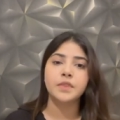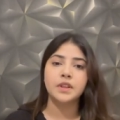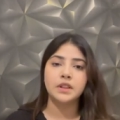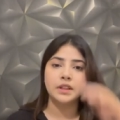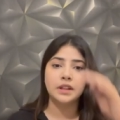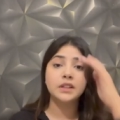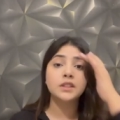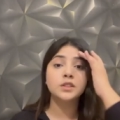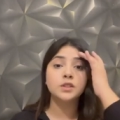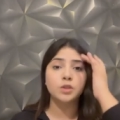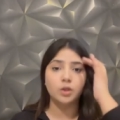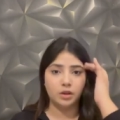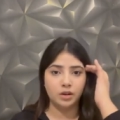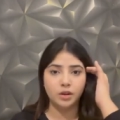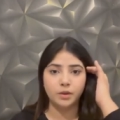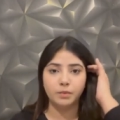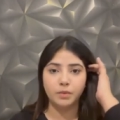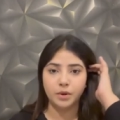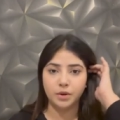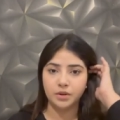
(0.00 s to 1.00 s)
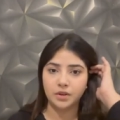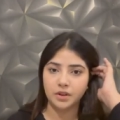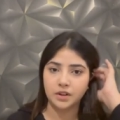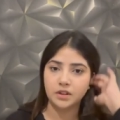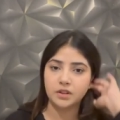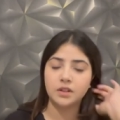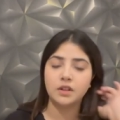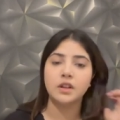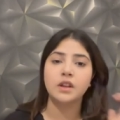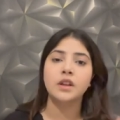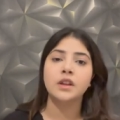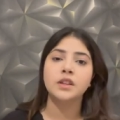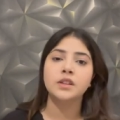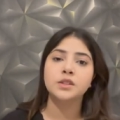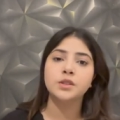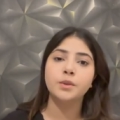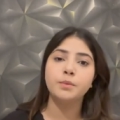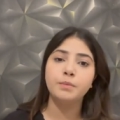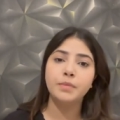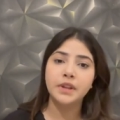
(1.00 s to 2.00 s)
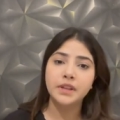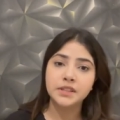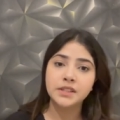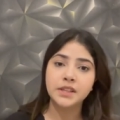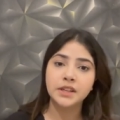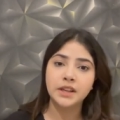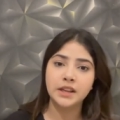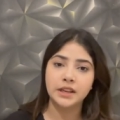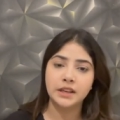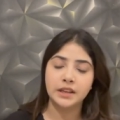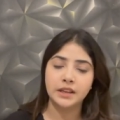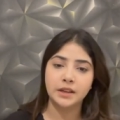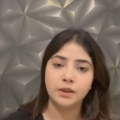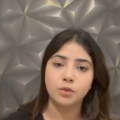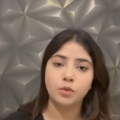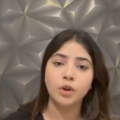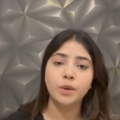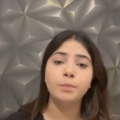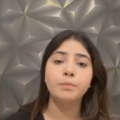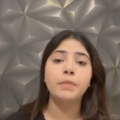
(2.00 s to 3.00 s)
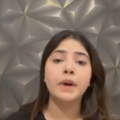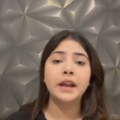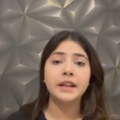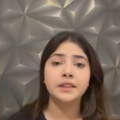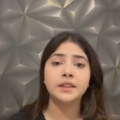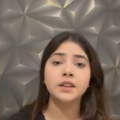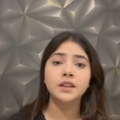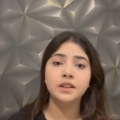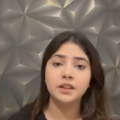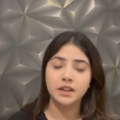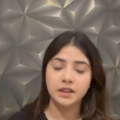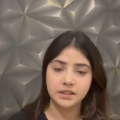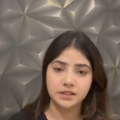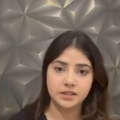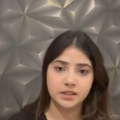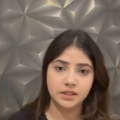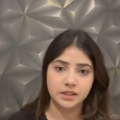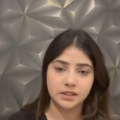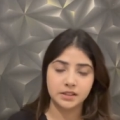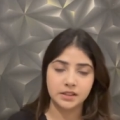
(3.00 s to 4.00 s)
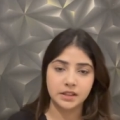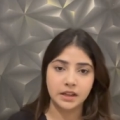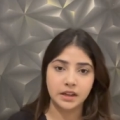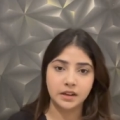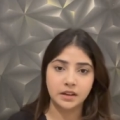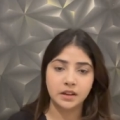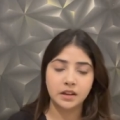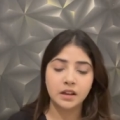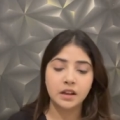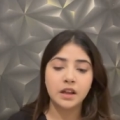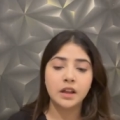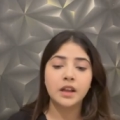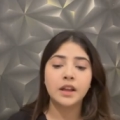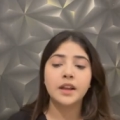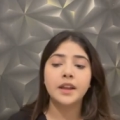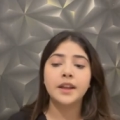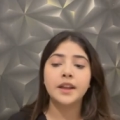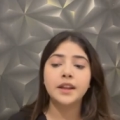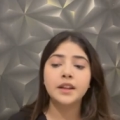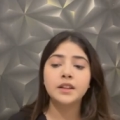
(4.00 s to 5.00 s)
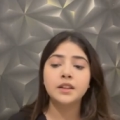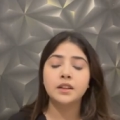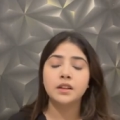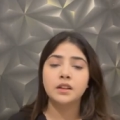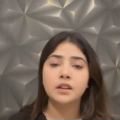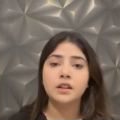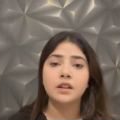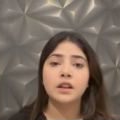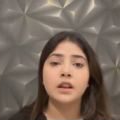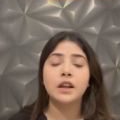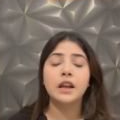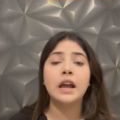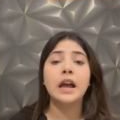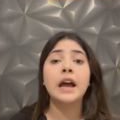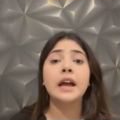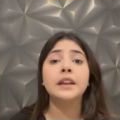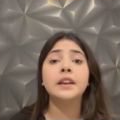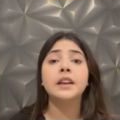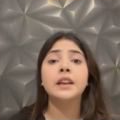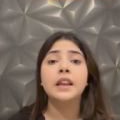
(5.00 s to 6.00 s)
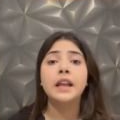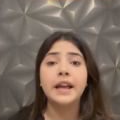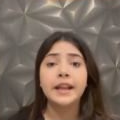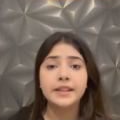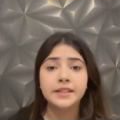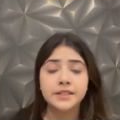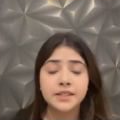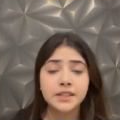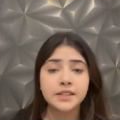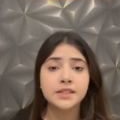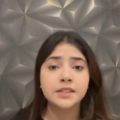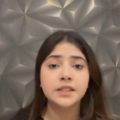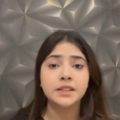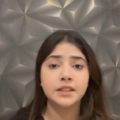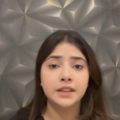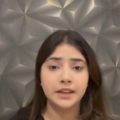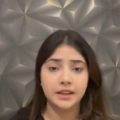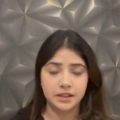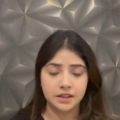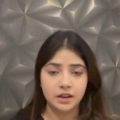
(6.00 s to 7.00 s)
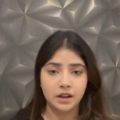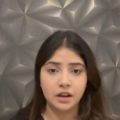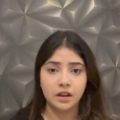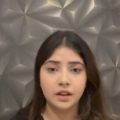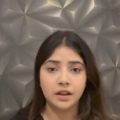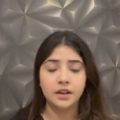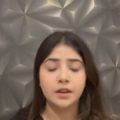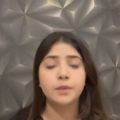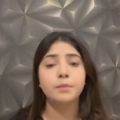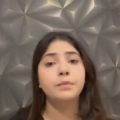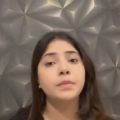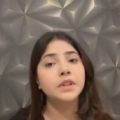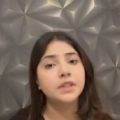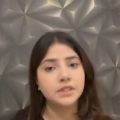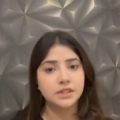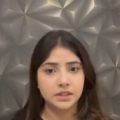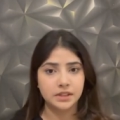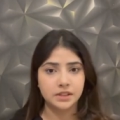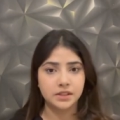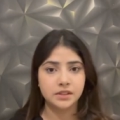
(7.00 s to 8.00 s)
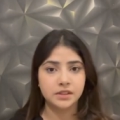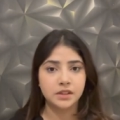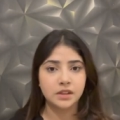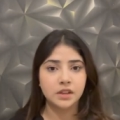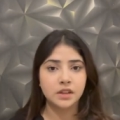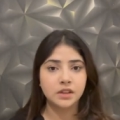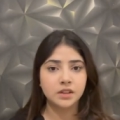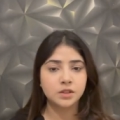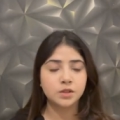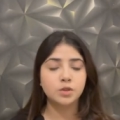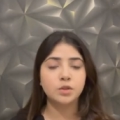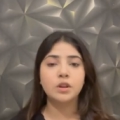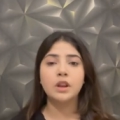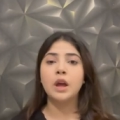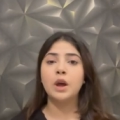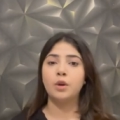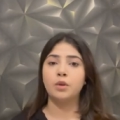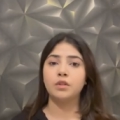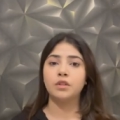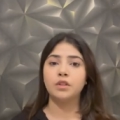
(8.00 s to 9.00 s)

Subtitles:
Let's talk about it. So basically what Python does is that it analyzes the data in a business. So now